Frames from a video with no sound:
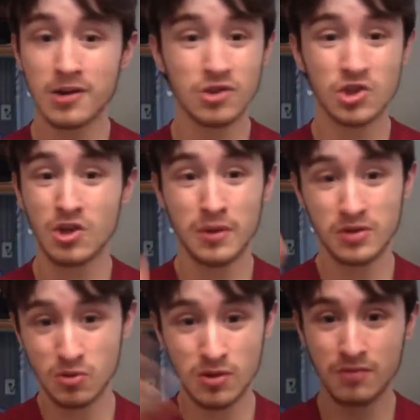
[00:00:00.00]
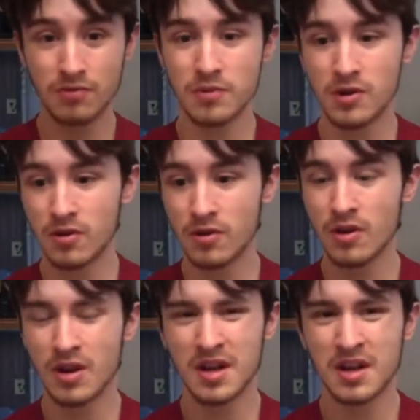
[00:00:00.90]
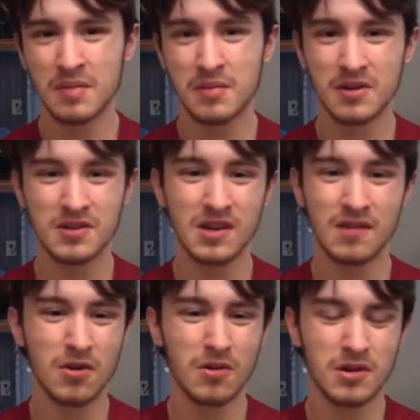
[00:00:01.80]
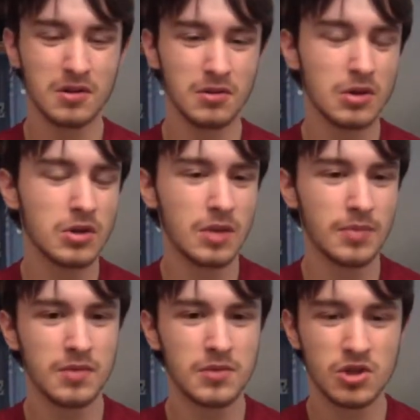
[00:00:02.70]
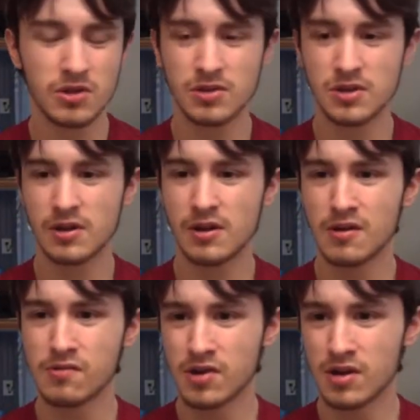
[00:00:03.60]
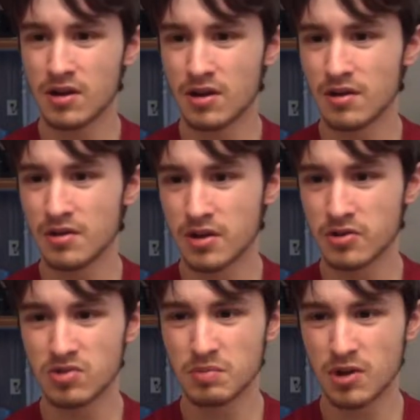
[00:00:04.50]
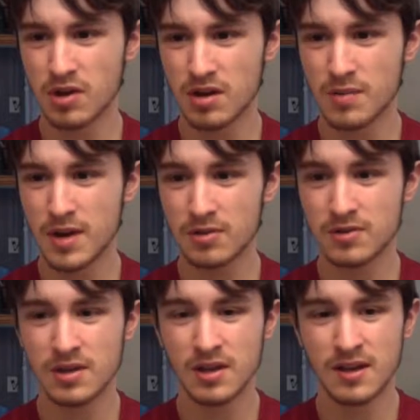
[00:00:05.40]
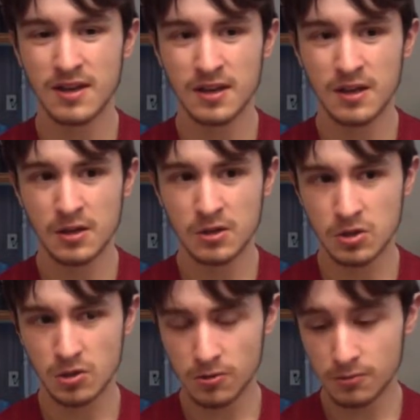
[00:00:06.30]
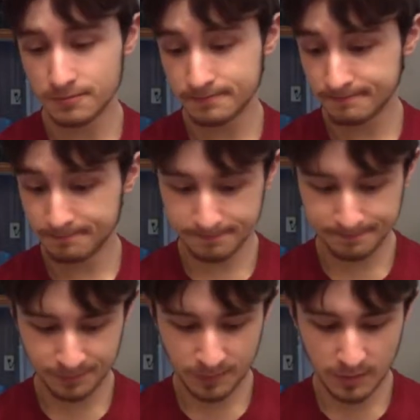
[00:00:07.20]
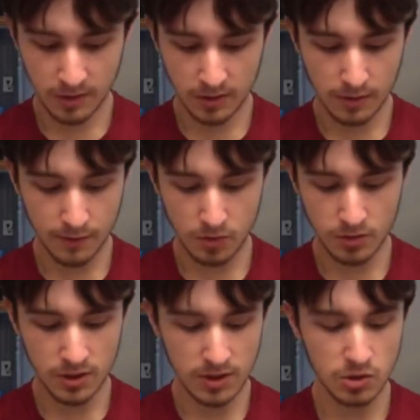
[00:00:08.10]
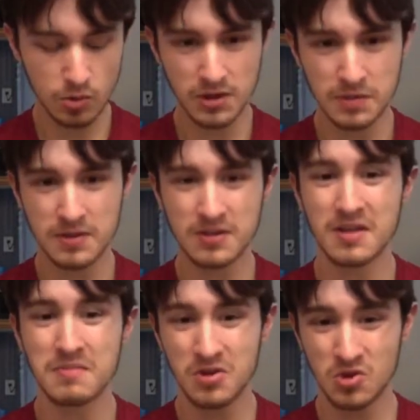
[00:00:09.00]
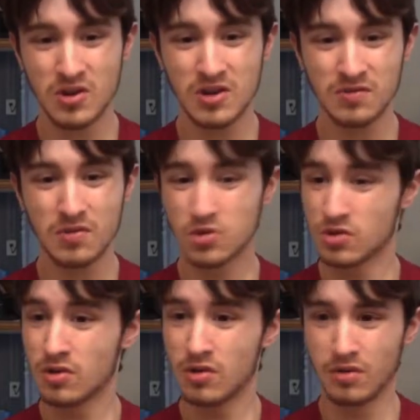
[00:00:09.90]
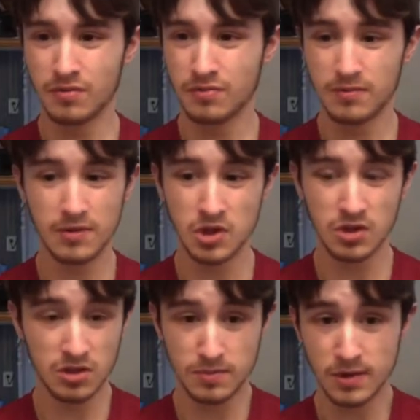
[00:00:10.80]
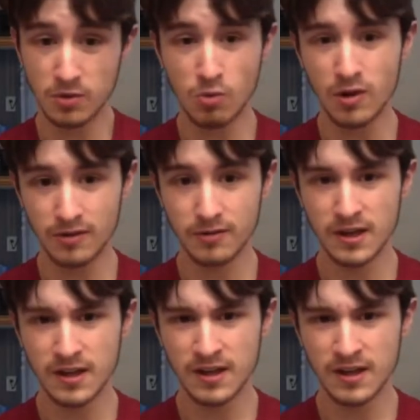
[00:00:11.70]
I can share my screen from here because I've already loaded up images of the consoles I'm talking about. So, of course, as you would expect, it's like a miniaturized version of the Genesis Model 1,